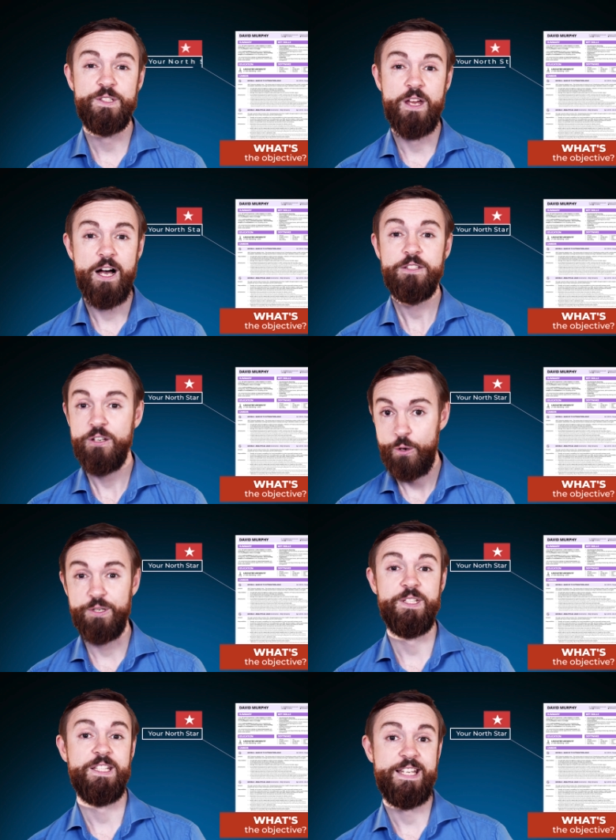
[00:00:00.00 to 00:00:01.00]
Star to know
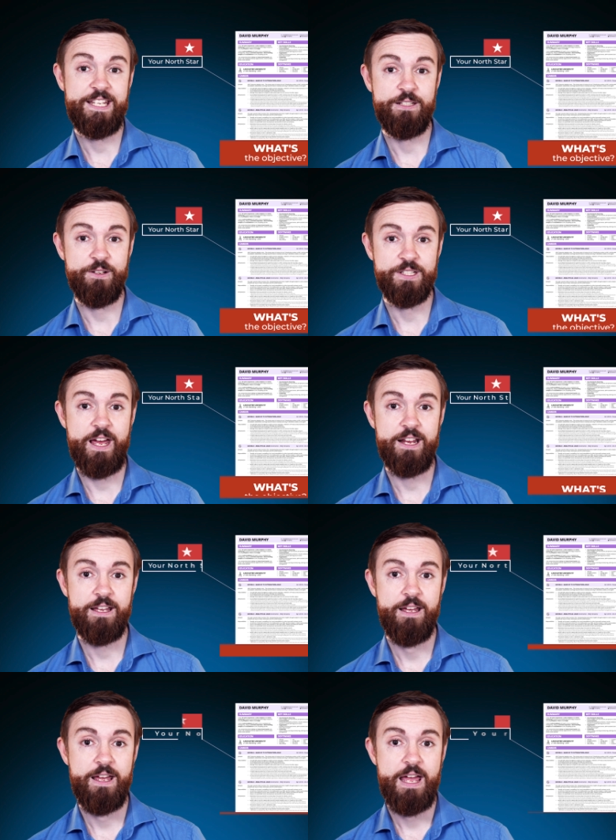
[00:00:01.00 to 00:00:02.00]
what success looks like.
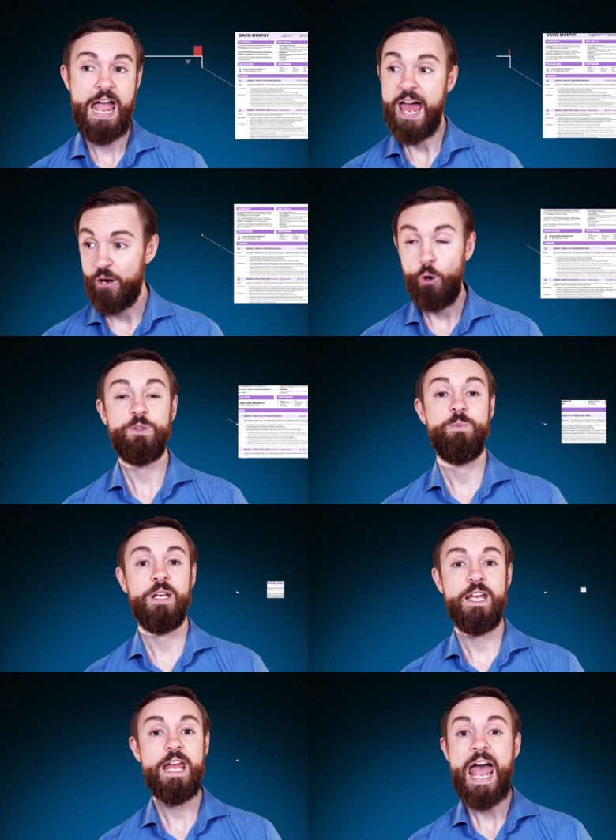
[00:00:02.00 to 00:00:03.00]
And
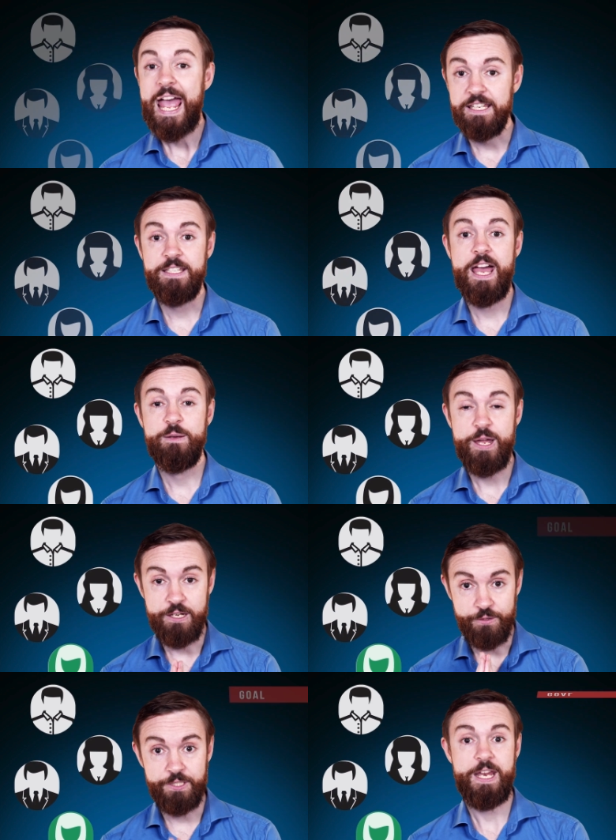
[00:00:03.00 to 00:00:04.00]
ultimately, it's there to
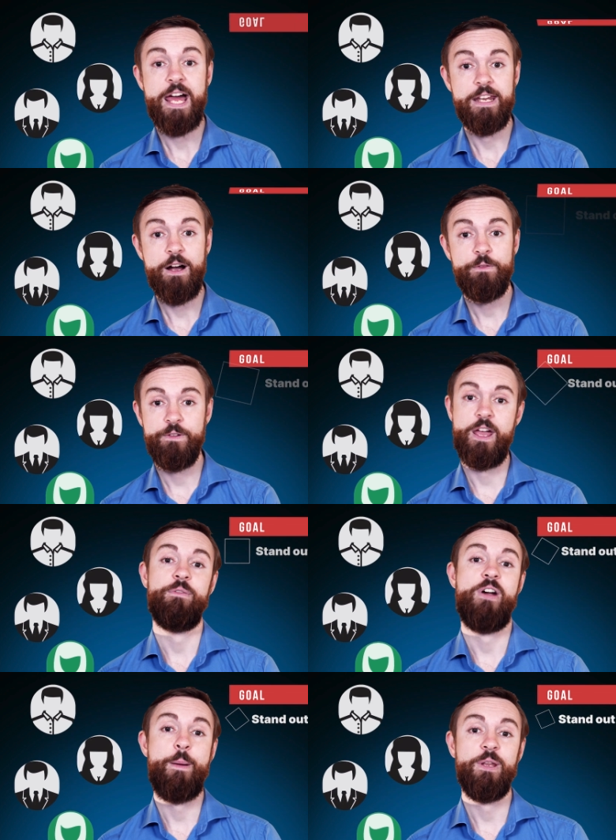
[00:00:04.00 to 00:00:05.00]
make you stand out from the
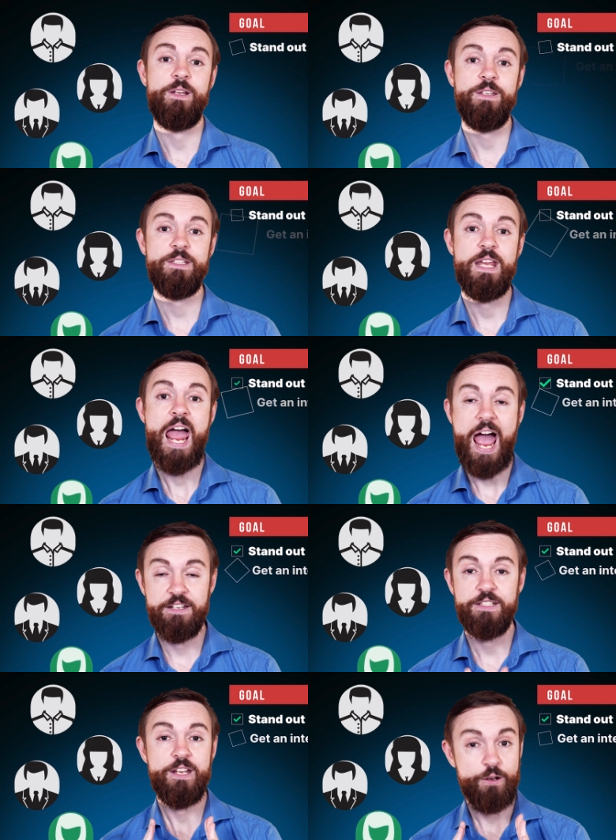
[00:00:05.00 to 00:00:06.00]
other applicants and
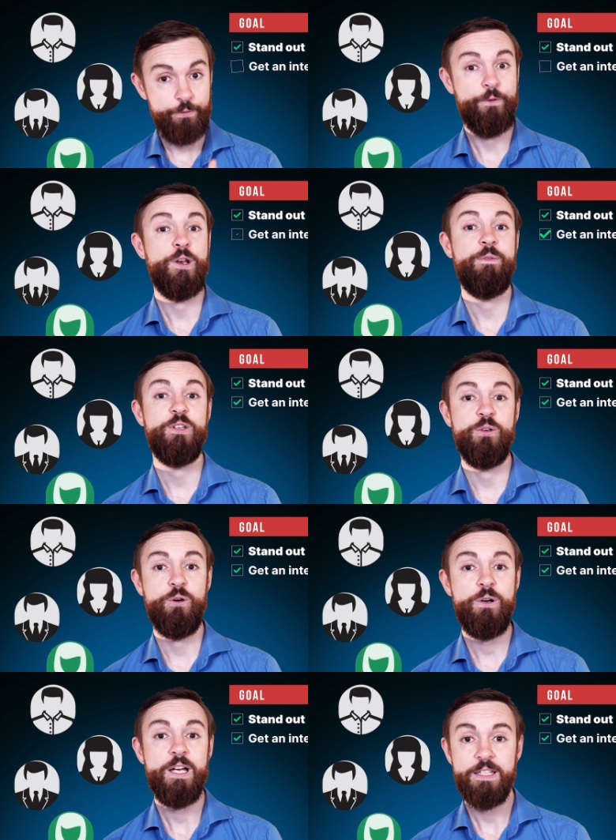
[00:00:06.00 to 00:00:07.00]
just get your foot in the
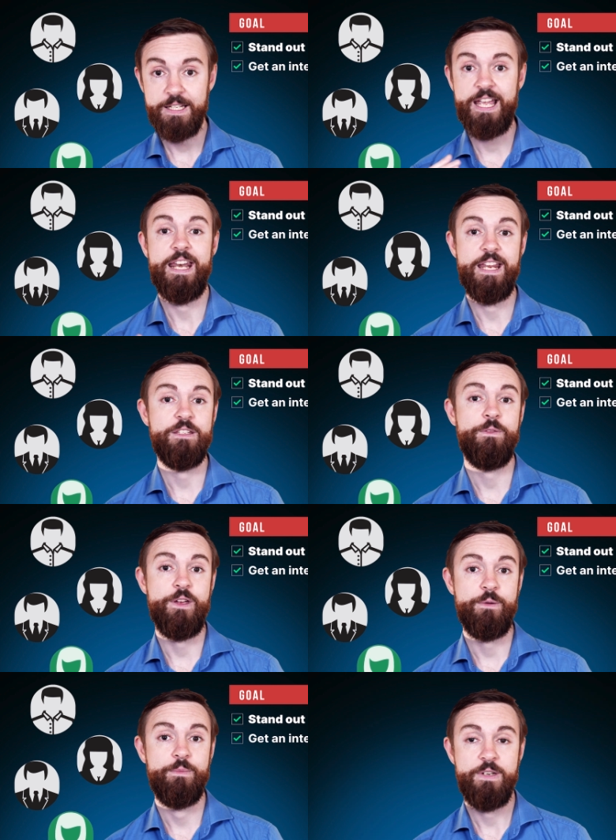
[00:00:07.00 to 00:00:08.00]
door to get an
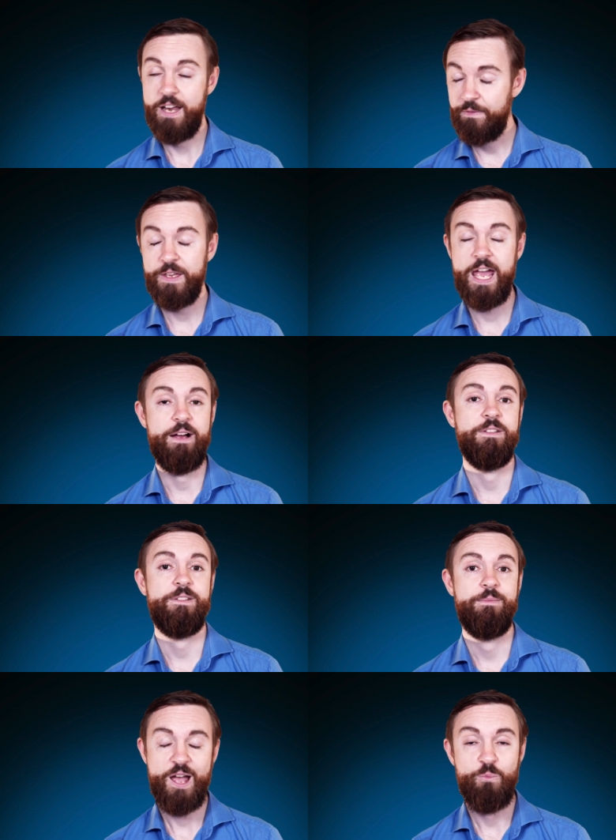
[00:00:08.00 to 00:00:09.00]
interview, nothing
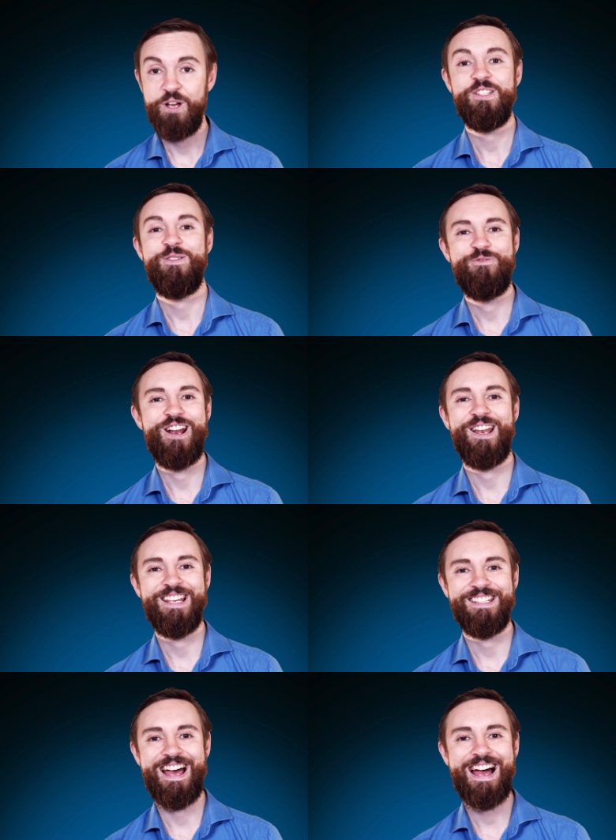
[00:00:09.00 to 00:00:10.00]
else. And once you
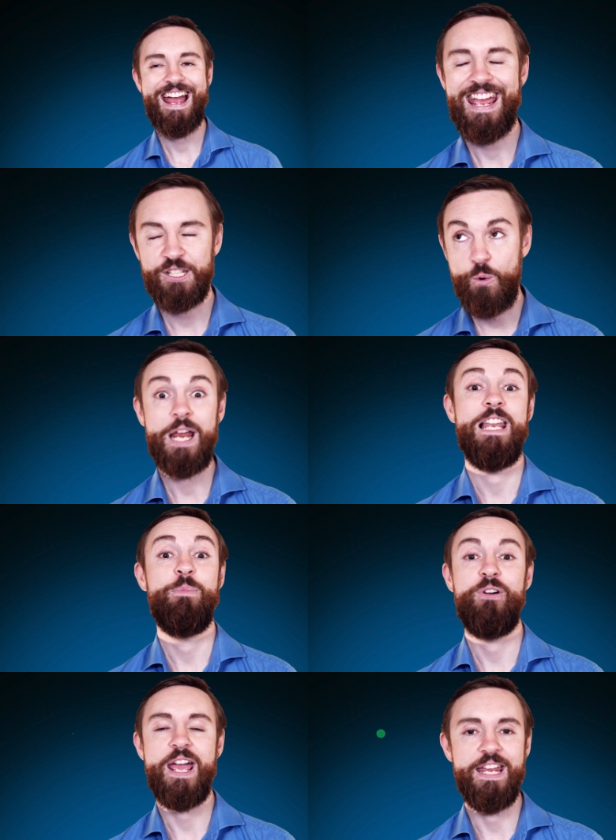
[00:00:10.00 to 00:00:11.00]
realize that, it's quite
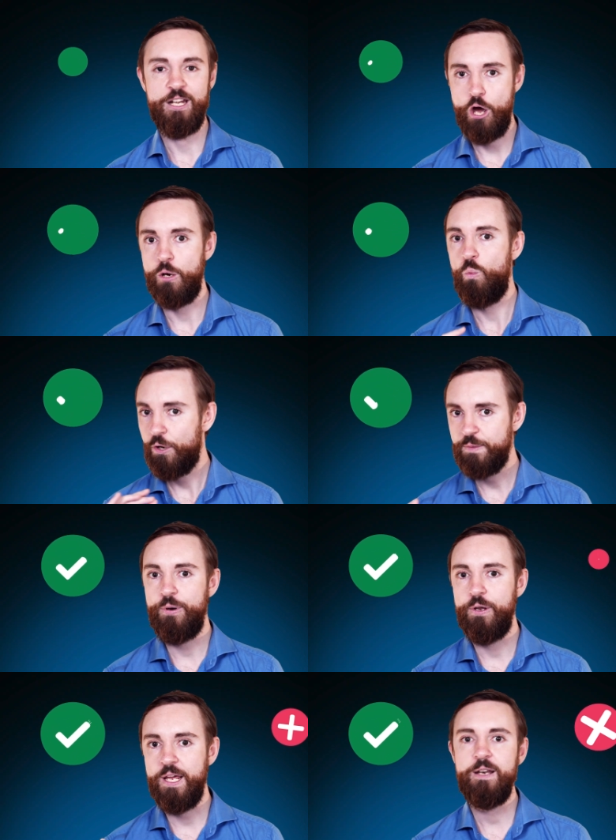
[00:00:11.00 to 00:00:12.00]
liberating knowing what to
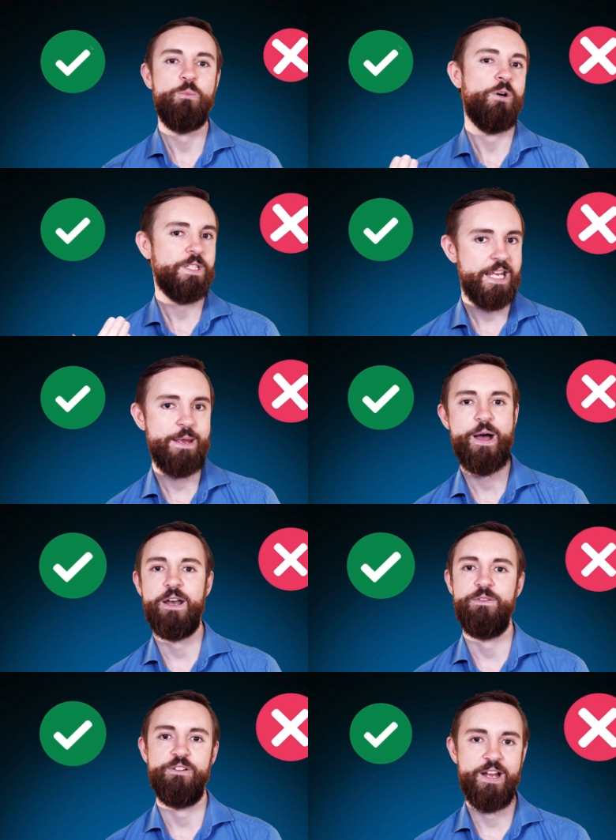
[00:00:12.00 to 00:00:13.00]
put in and what to keep
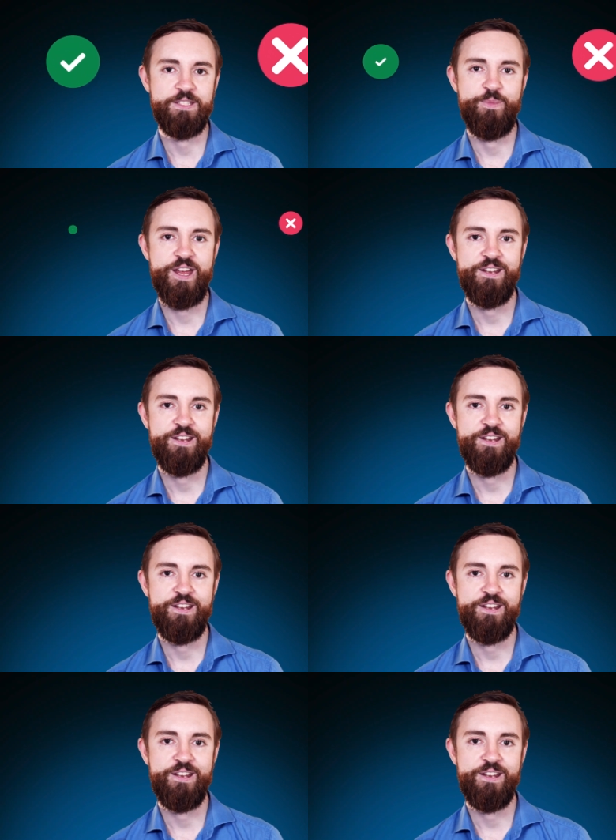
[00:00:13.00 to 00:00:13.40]
out of your resume.